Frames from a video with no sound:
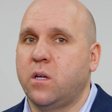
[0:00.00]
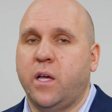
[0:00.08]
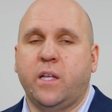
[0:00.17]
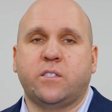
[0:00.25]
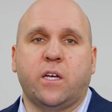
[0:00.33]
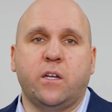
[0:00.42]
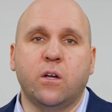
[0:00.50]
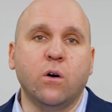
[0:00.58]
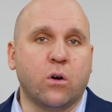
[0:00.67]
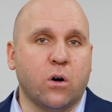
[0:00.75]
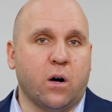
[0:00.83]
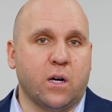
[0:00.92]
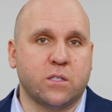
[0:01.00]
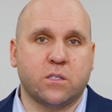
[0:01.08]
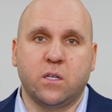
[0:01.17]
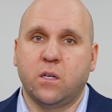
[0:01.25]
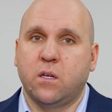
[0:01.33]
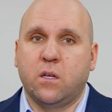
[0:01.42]
It's at no
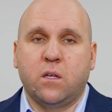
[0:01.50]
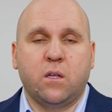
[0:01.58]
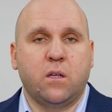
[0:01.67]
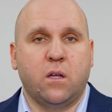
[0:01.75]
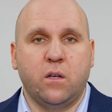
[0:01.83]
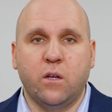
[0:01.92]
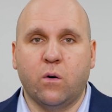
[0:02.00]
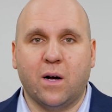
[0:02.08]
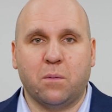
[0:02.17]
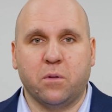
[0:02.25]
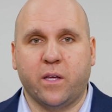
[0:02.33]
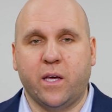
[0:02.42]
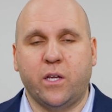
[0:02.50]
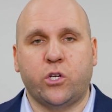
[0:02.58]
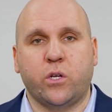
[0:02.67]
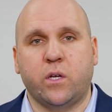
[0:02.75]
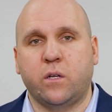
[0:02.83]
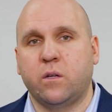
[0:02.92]
cost, no
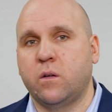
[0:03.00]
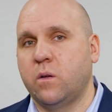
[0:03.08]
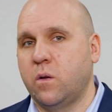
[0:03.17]
obligation.